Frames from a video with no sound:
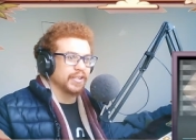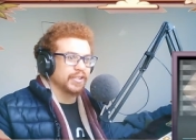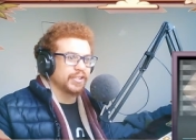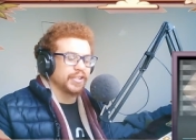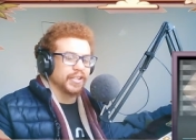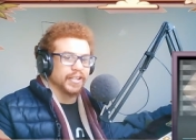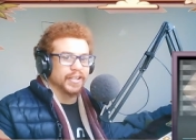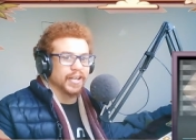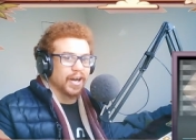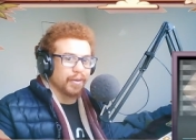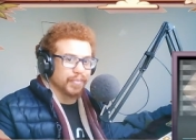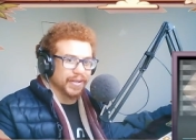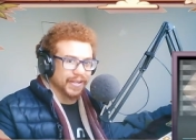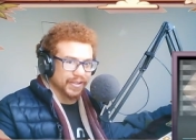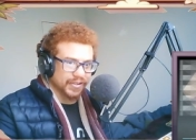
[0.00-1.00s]

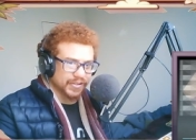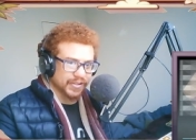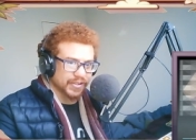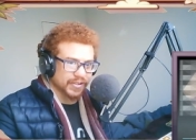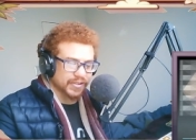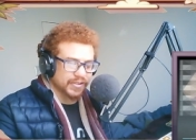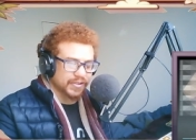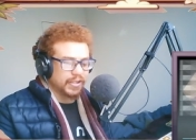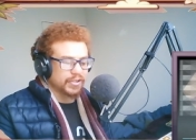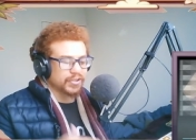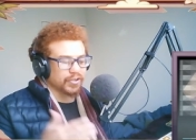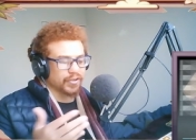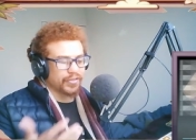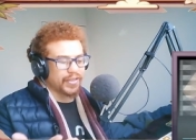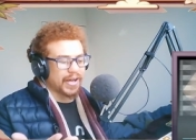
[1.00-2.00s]
Shinigami exists.
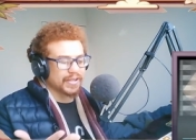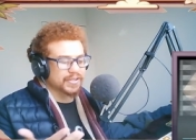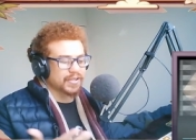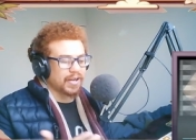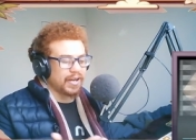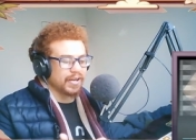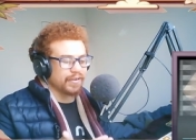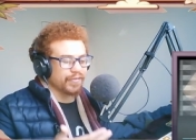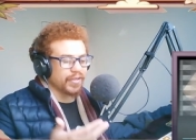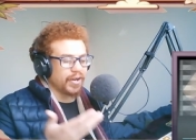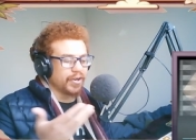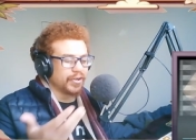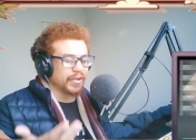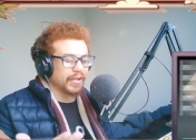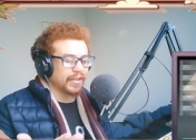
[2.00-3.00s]
So that's kind of the
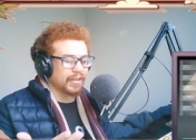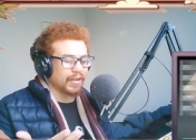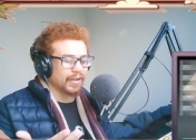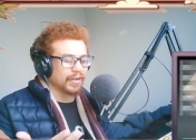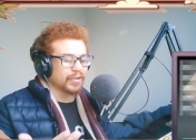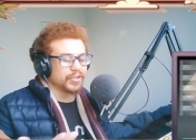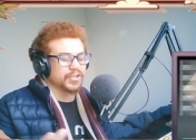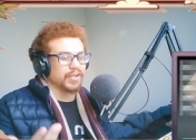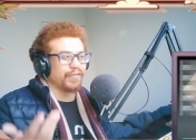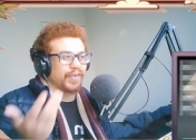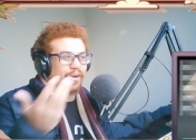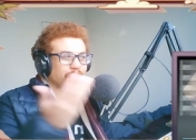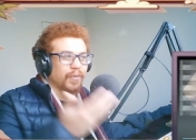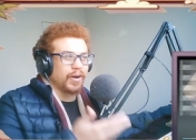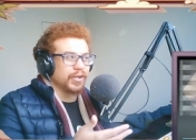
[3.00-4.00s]
only thing, because if
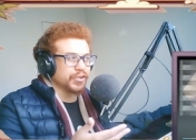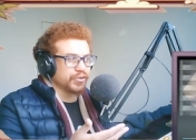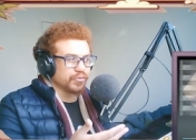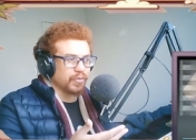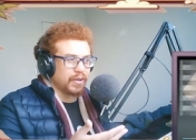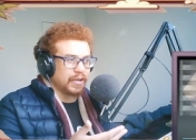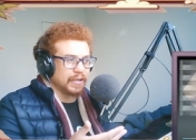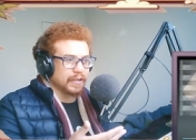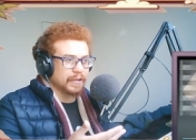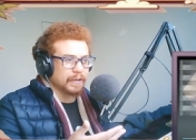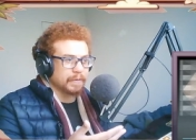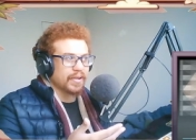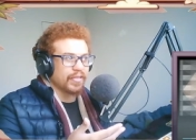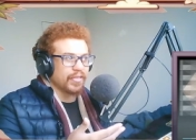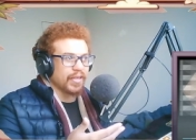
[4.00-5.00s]
he was
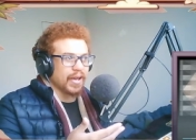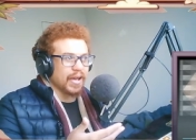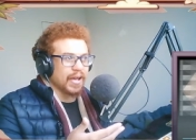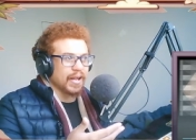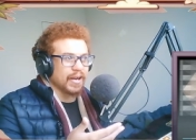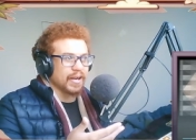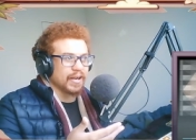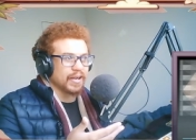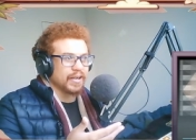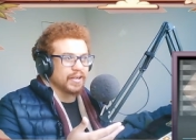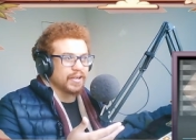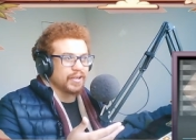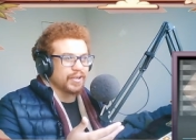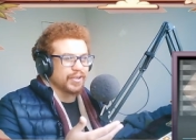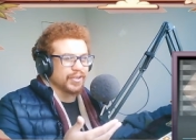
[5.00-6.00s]
one, then,
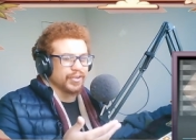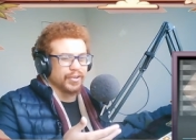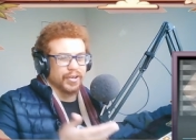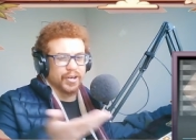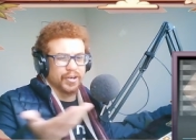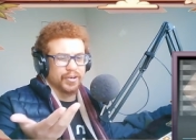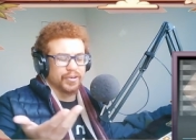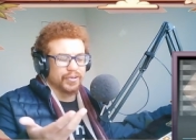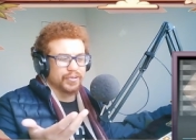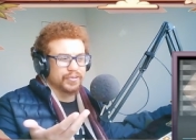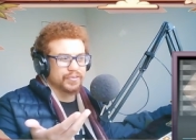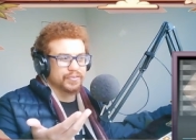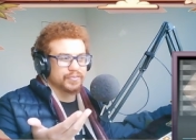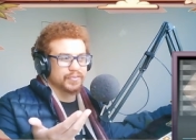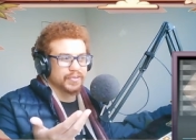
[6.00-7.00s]
you know,
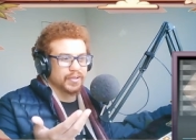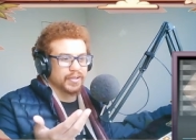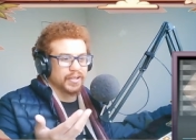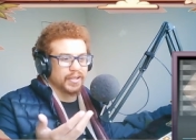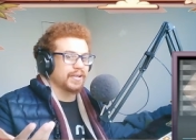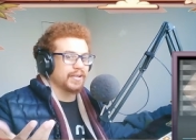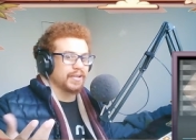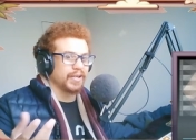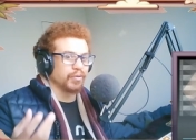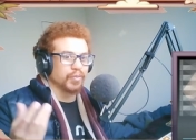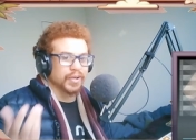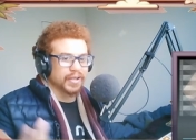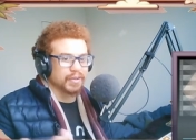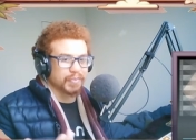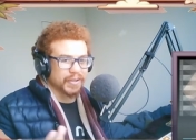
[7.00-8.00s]
he
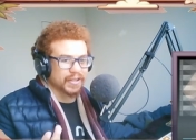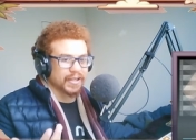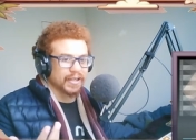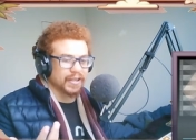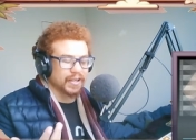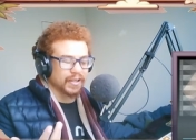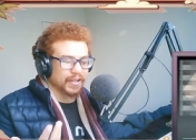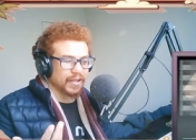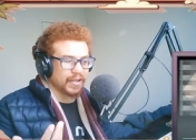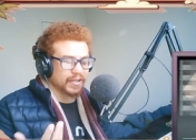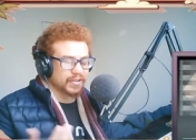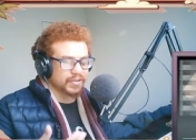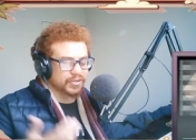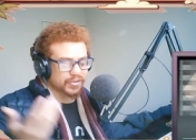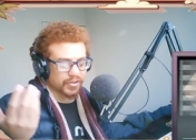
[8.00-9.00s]
wouldn't be thinking that.
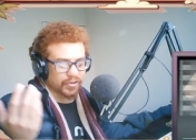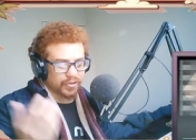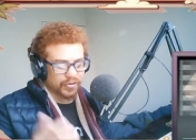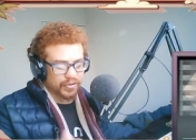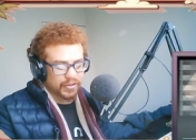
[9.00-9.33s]
So,